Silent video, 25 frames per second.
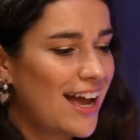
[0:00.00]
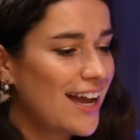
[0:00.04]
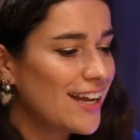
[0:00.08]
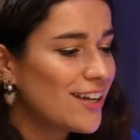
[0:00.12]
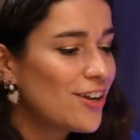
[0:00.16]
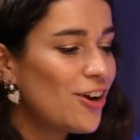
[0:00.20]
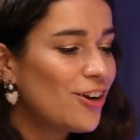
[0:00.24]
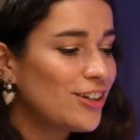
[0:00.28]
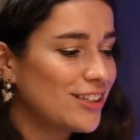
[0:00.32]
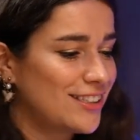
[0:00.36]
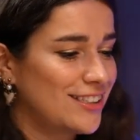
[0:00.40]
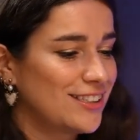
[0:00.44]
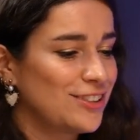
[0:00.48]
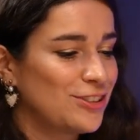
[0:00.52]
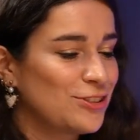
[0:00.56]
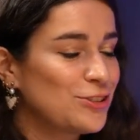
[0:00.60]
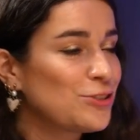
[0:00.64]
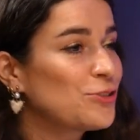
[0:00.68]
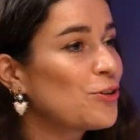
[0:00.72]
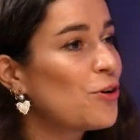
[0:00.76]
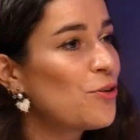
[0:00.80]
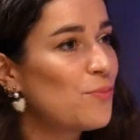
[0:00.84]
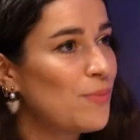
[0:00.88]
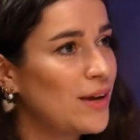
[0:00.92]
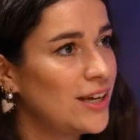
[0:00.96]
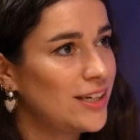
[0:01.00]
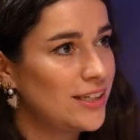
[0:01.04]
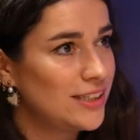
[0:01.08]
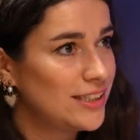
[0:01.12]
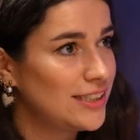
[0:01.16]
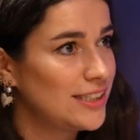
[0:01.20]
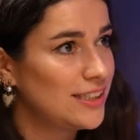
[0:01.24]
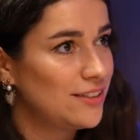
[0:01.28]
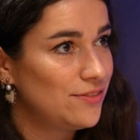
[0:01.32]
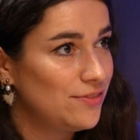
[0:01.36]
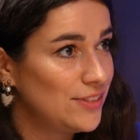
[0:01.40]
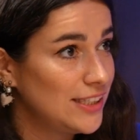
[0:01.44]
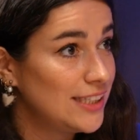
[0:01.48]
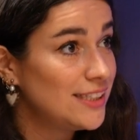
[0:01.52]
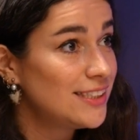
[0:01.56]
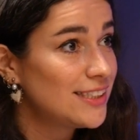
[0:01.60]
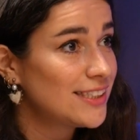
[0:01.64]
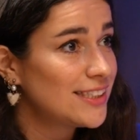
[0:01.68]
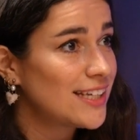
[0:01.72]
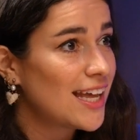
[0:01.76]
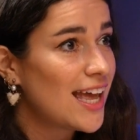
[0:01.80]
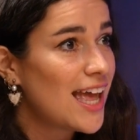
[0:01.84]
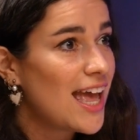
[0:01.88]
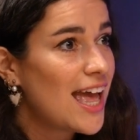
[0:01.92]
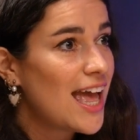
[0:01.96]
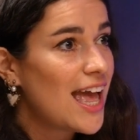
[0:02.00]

I got so many CVs,